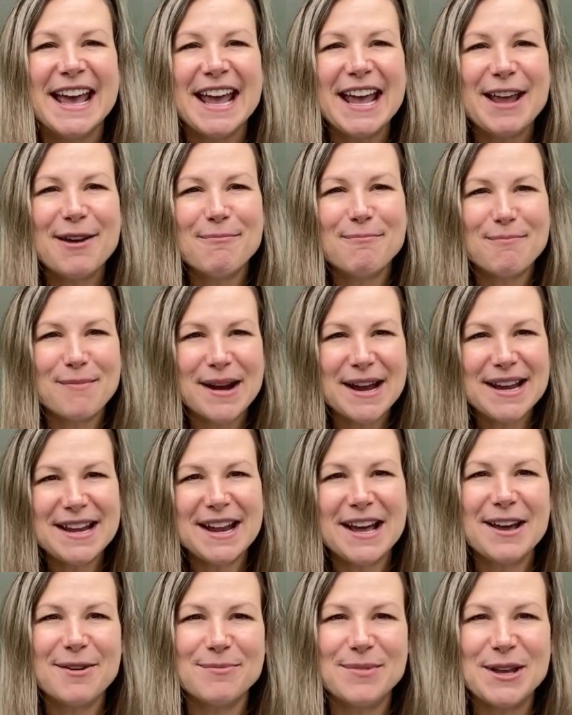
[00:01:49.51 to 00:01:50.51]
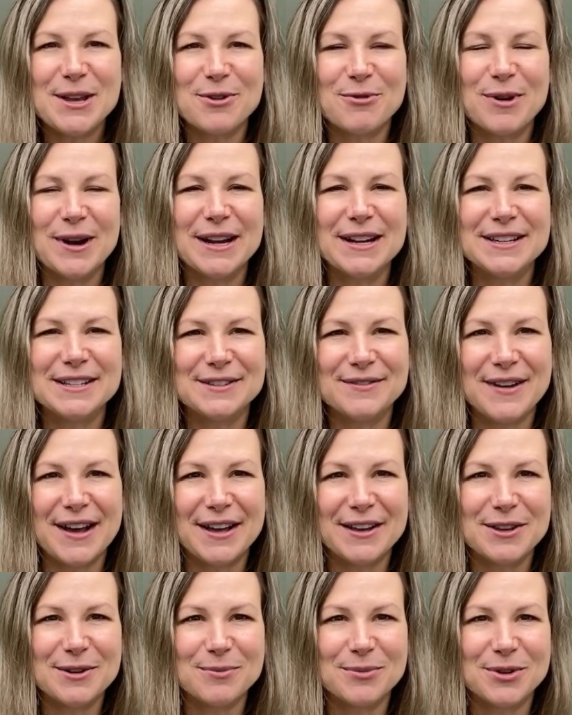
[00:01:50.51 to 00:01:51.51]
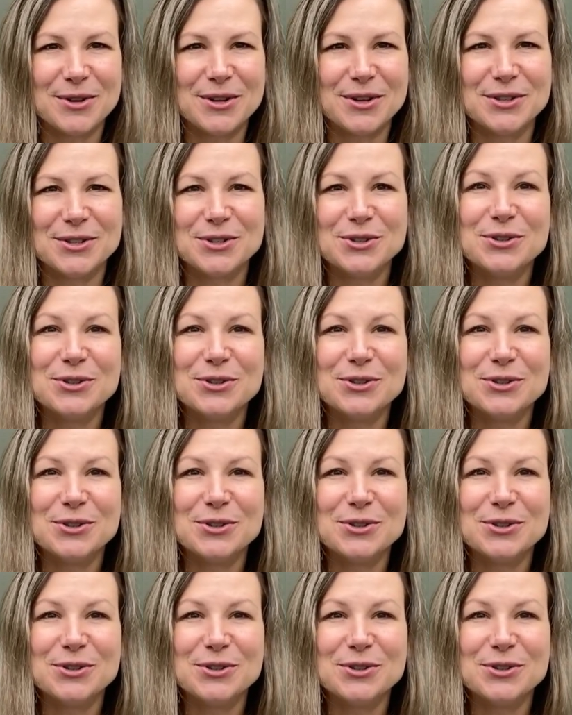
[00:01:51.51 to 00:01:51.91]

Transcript: it might not be quite as valuable